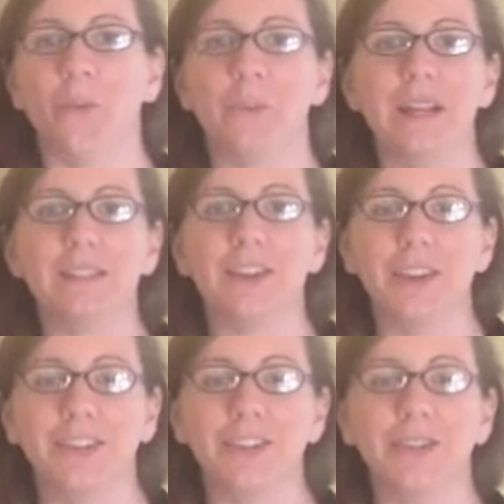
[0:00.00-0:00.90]
We
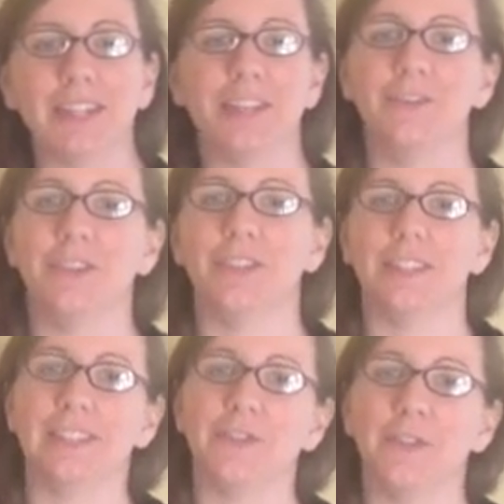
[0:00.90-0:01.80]
started using
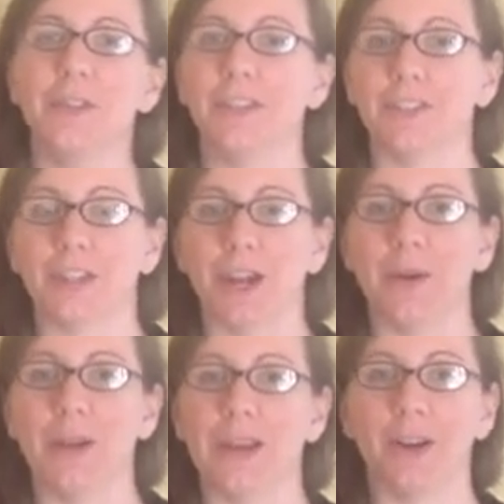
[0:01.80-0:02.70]
infusions a few years ago
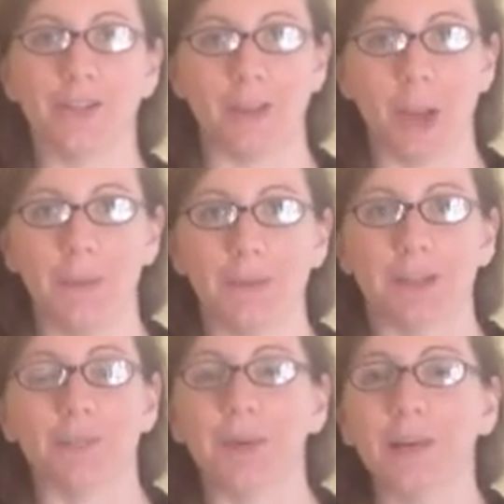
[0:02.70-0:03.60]
in our soaps
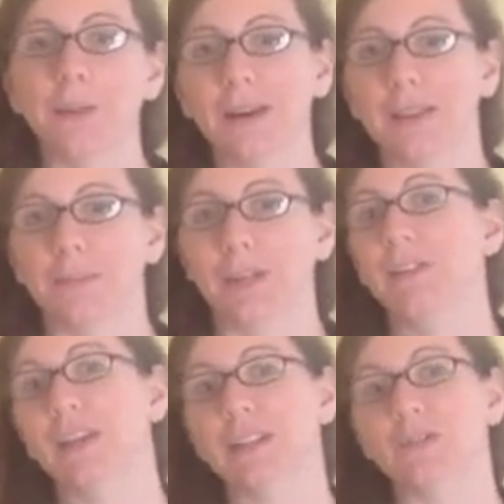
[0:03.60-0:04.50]
because we wanted the
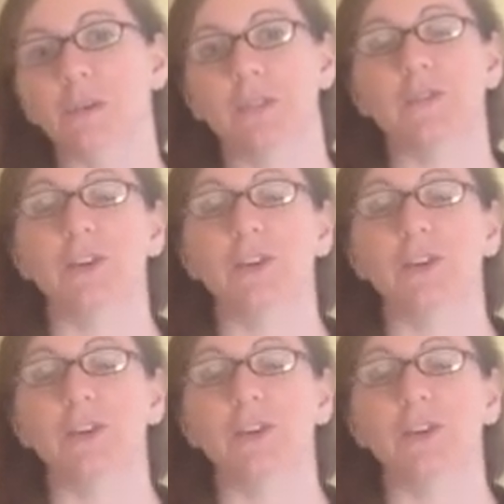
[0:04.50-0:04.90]
benefits from different